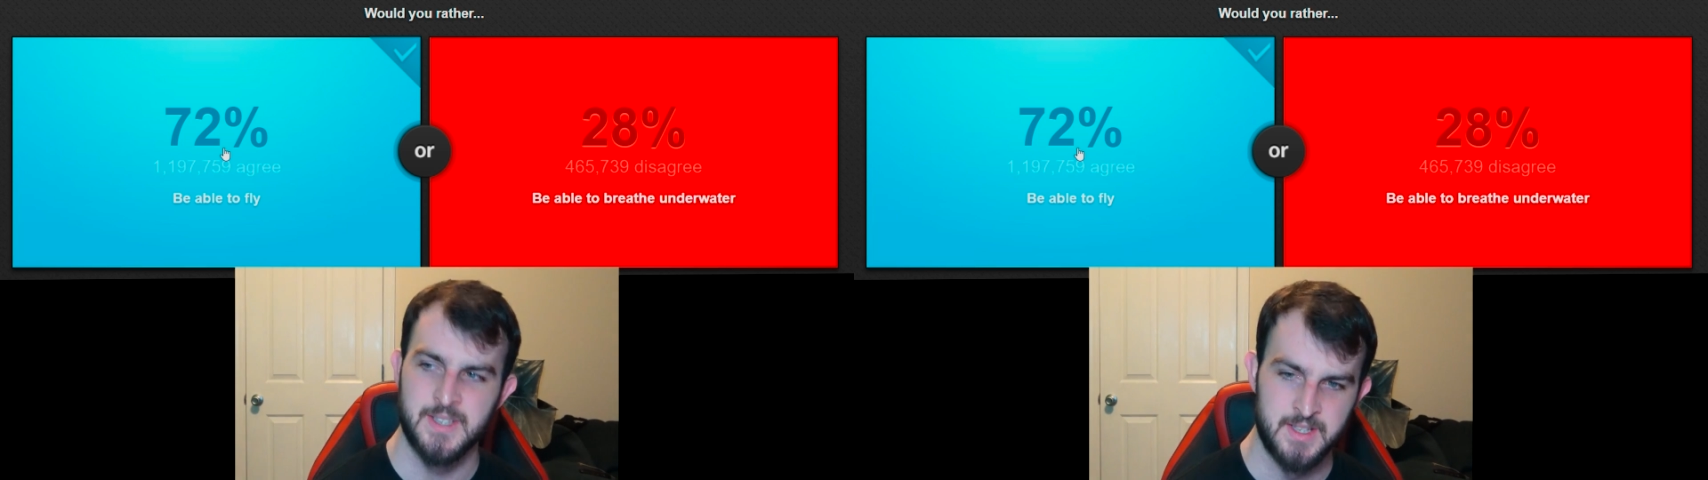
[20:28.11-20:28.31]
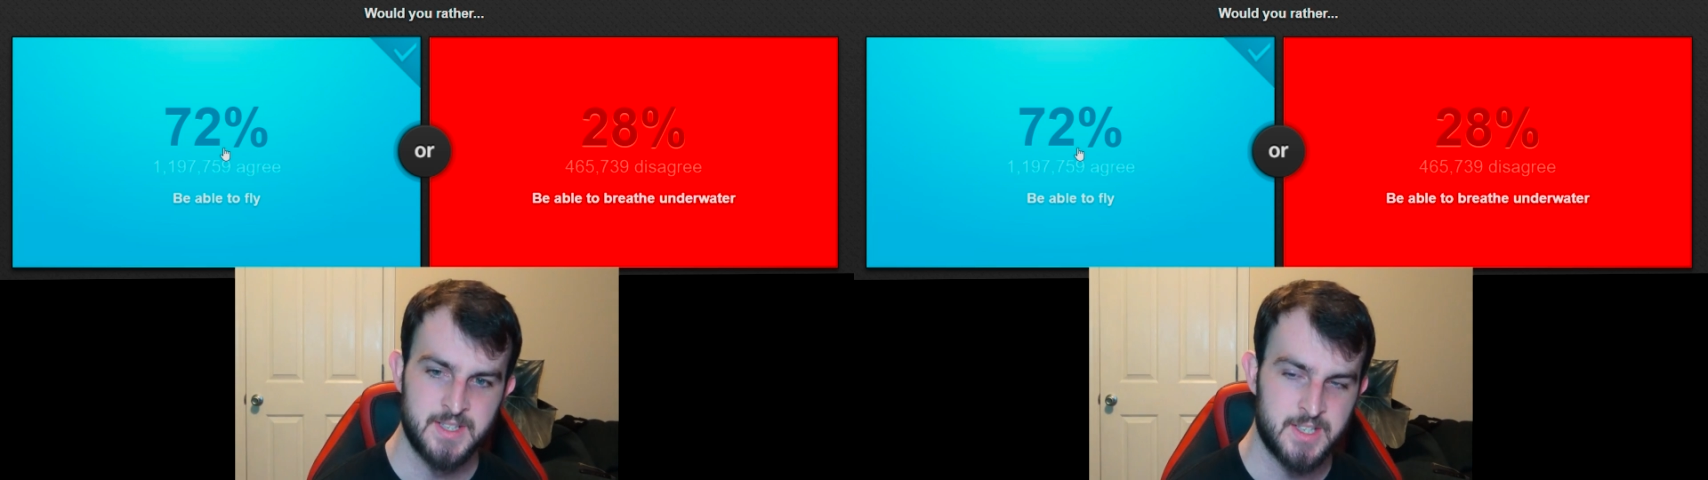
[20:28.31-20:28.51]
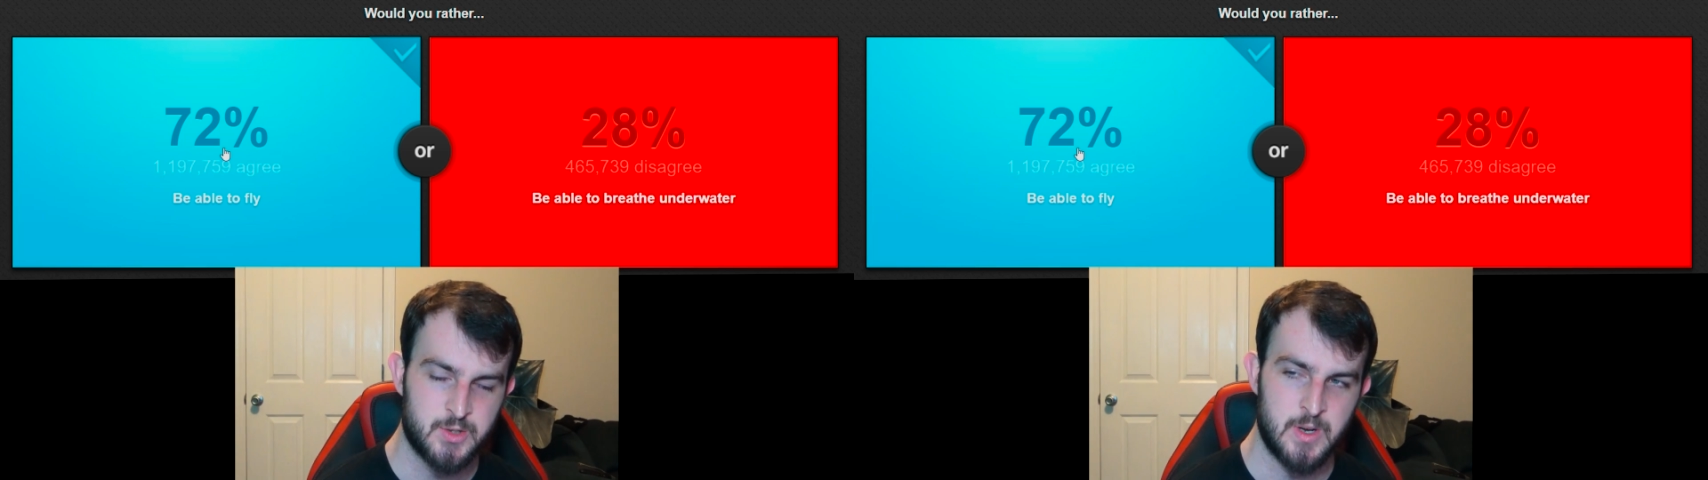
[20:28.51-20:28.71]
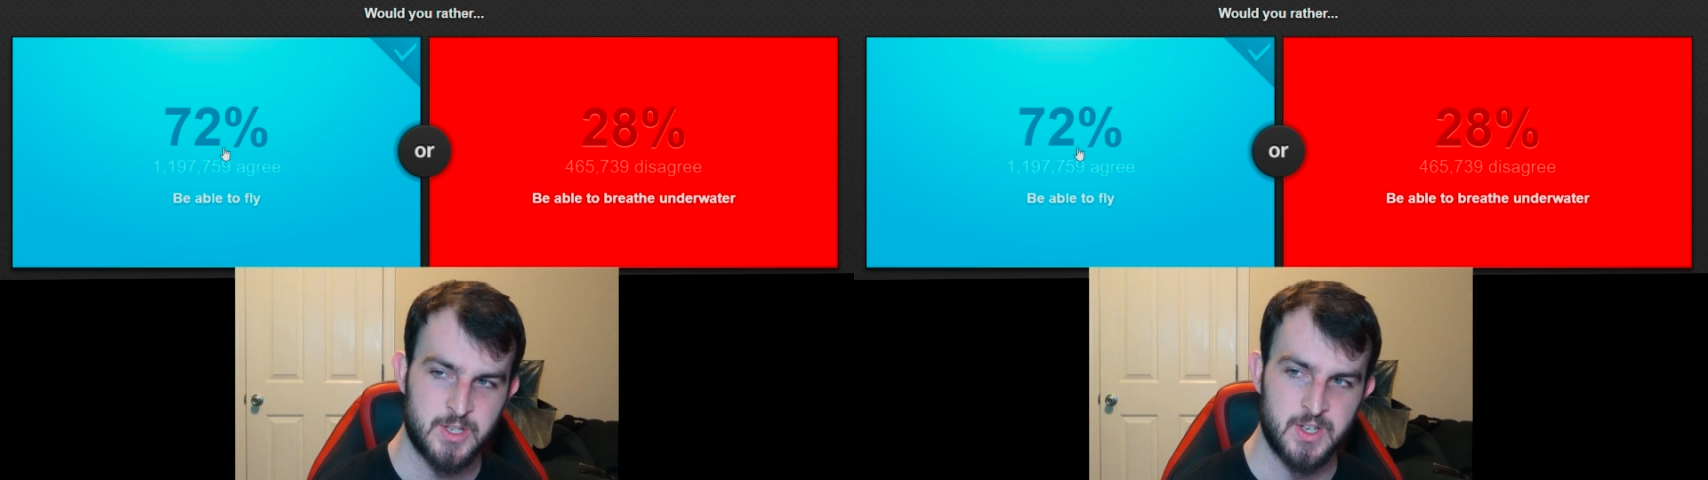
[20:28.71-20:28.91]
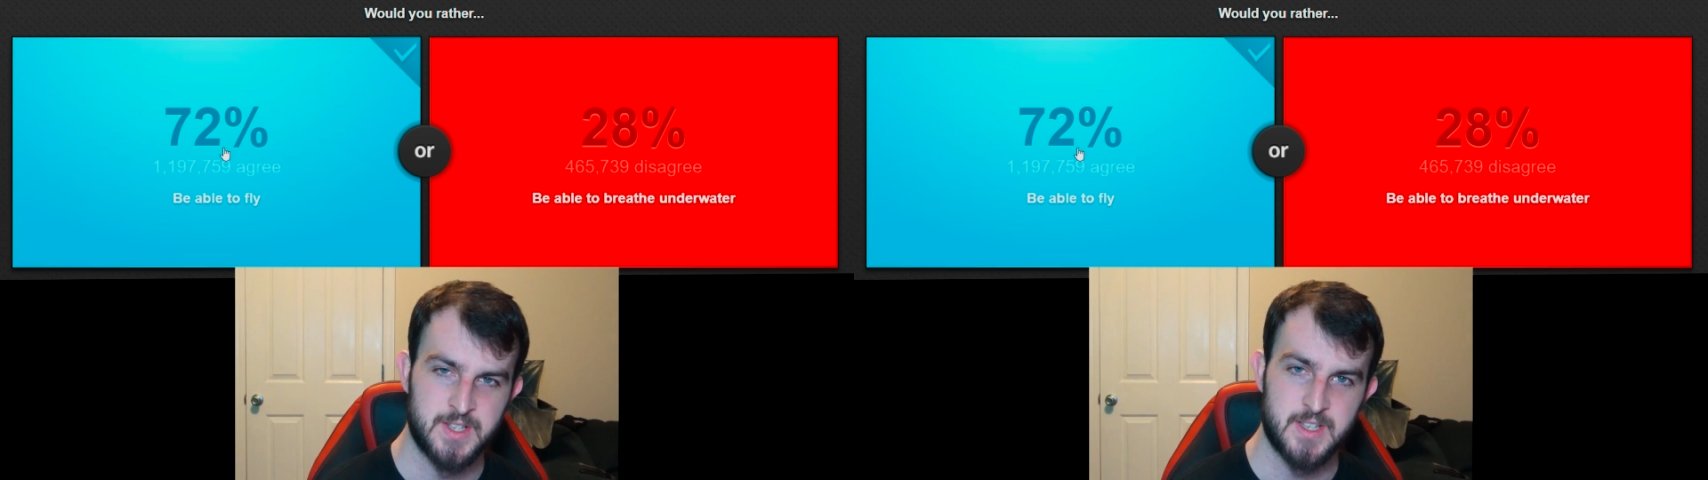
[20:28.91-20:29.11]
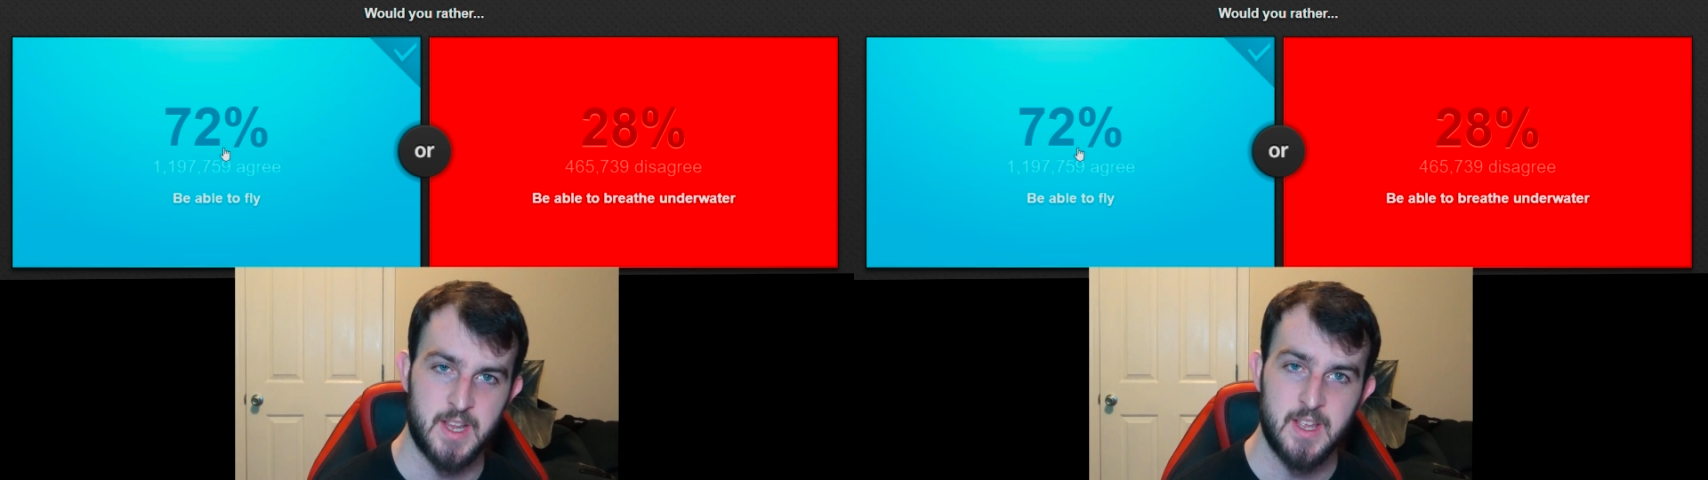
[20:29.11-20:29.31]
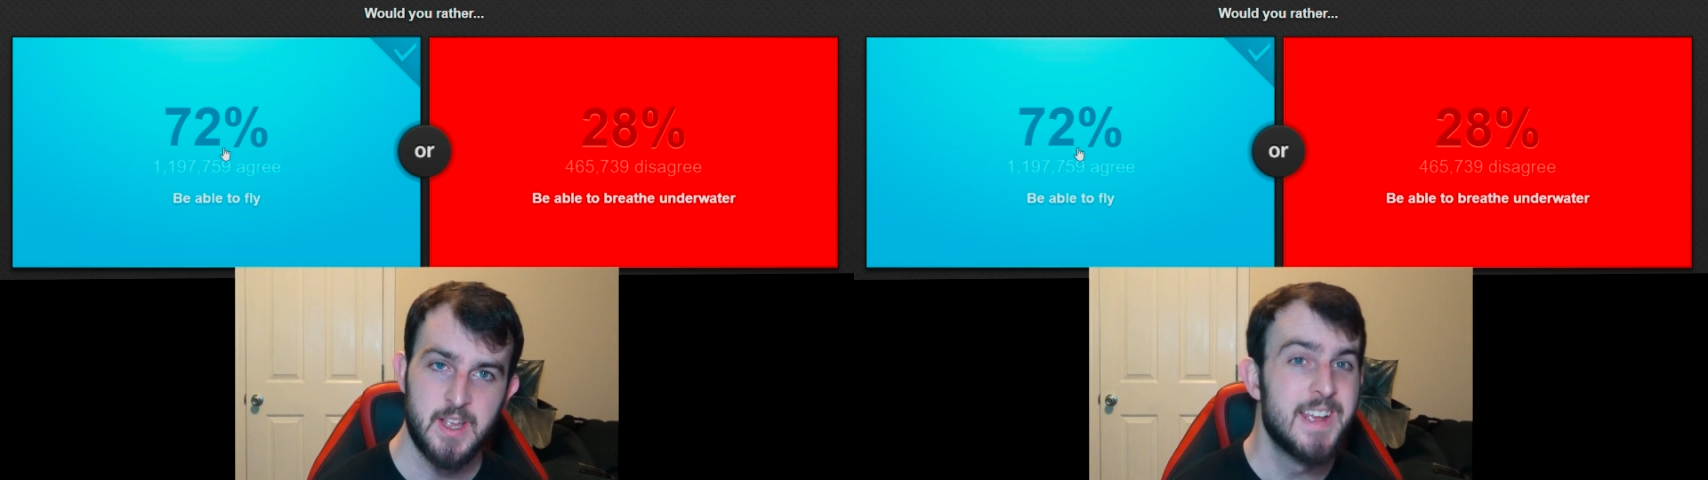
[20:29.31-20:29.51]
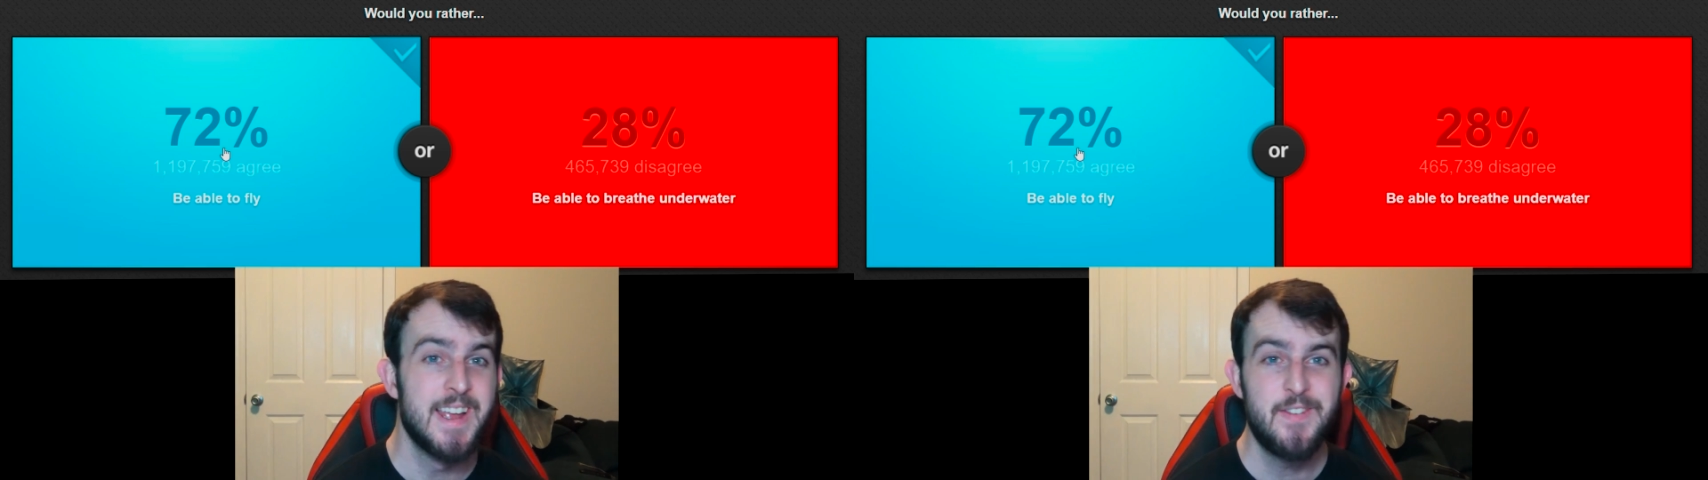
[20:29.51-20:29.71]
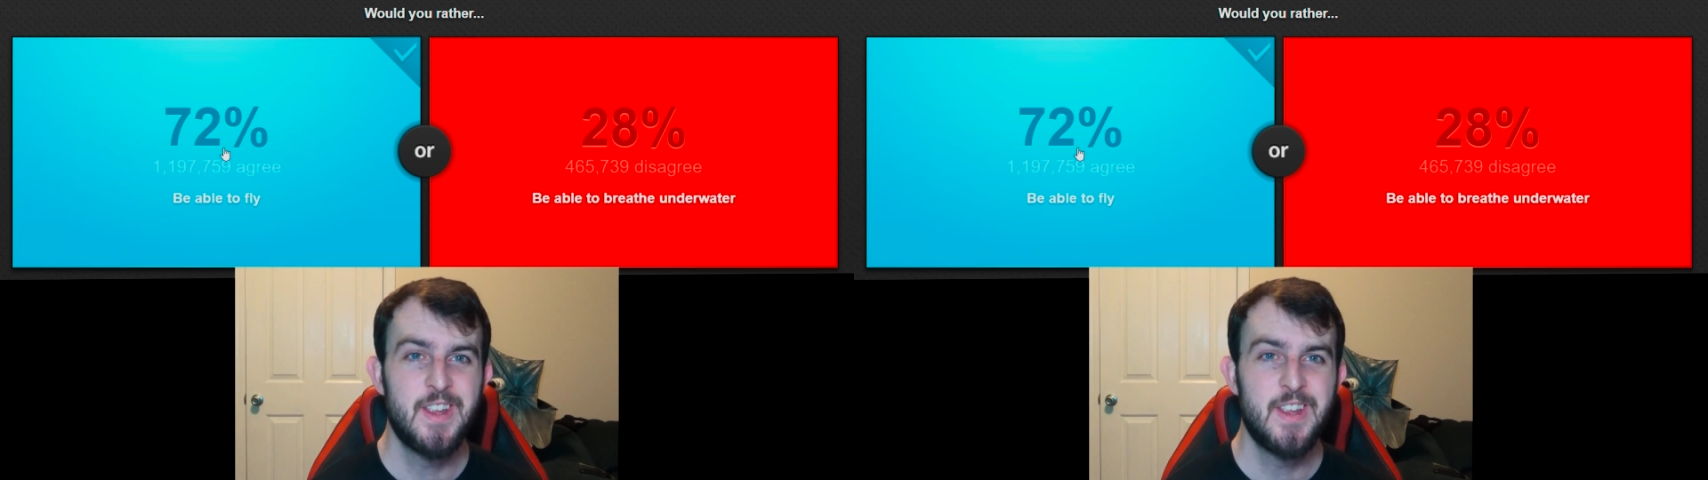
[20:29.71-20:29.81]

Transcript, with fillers: I guess in this situation I'd say